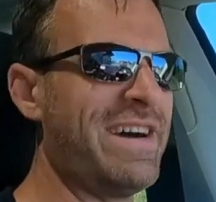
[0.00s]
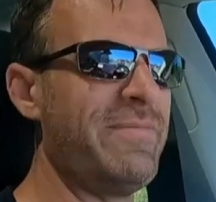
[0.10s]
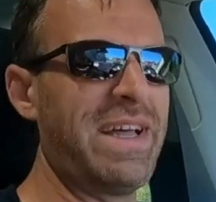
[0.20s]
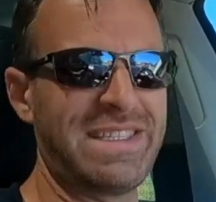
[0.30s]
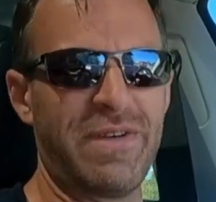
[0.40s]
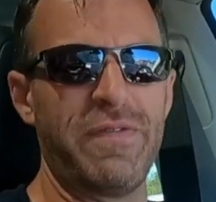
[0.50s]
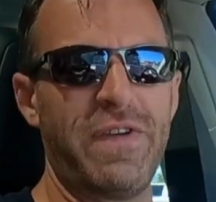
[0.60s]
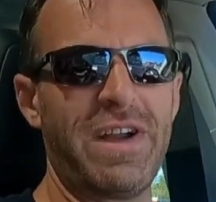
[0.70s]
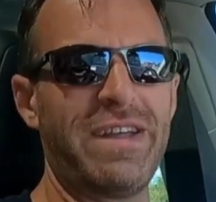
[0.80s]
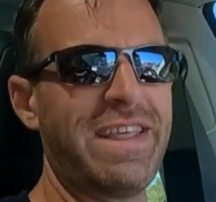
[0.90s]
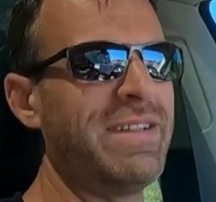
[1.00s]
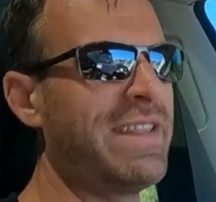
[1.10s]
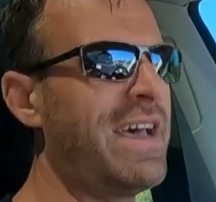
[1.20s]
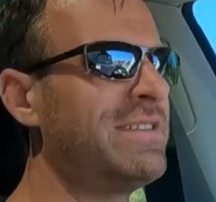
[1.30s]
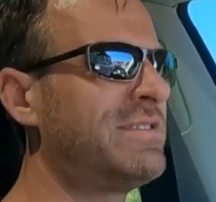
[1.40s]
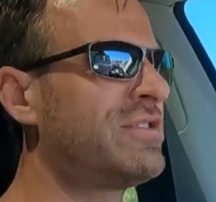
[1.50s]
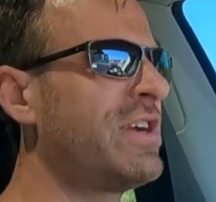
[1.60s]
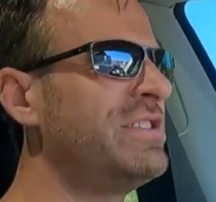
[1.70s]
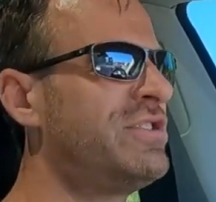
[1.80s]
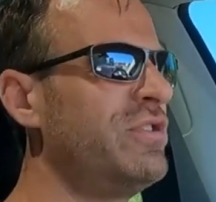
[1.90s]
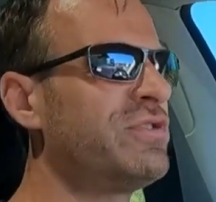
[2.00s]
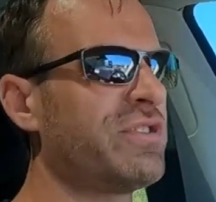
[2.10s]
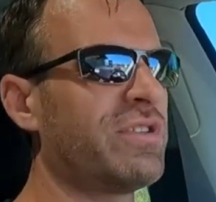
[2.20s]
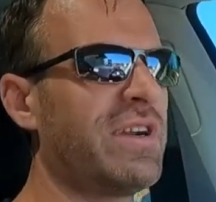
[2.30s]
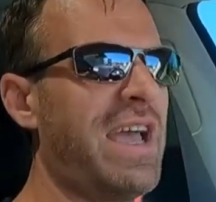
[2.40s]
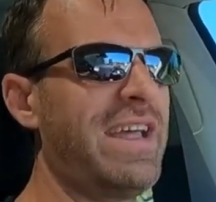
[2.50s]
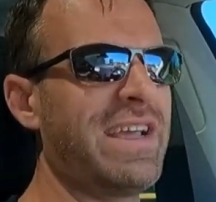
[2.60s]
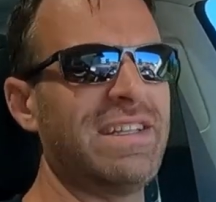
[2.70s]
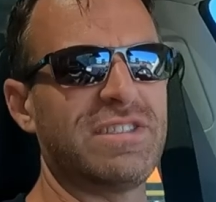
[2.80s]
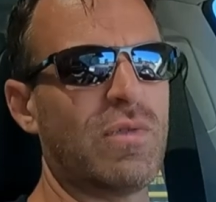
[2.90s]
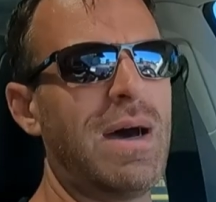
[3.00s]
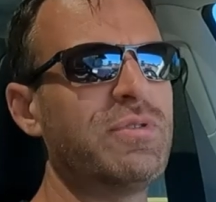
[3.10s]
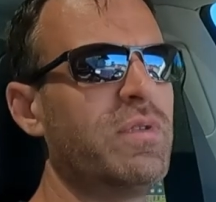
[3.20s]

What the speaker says: That's how we figured out that transducer had gotten swapped